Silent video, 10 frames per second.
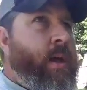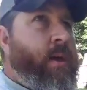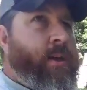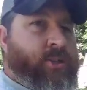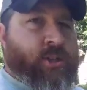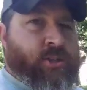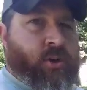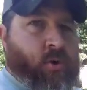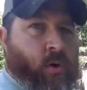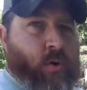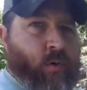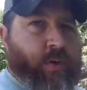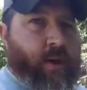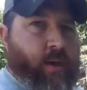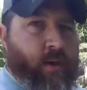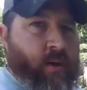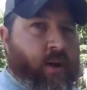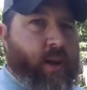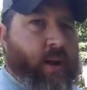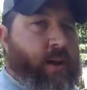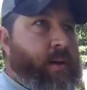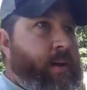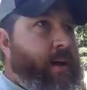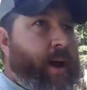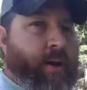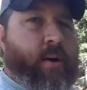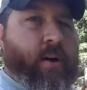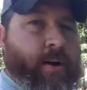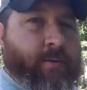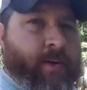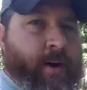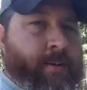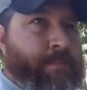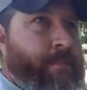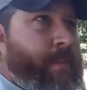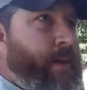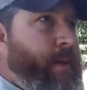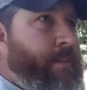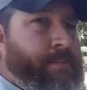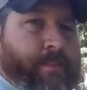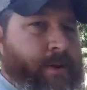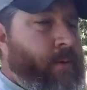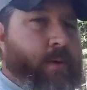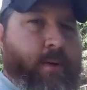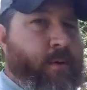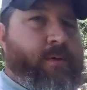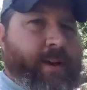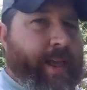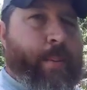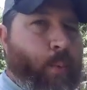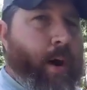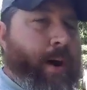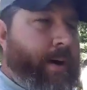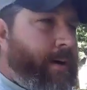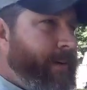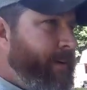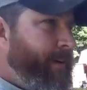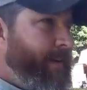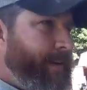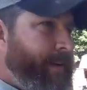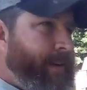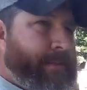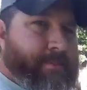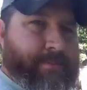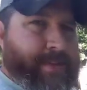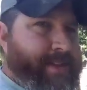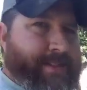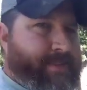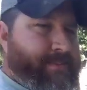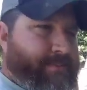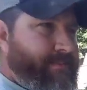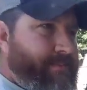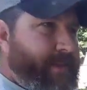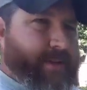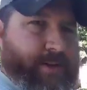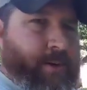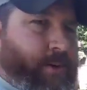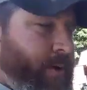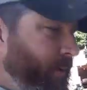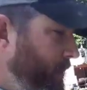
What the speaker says: extension cord with a good outer covering. Don't use lamp wire. That's a no-no.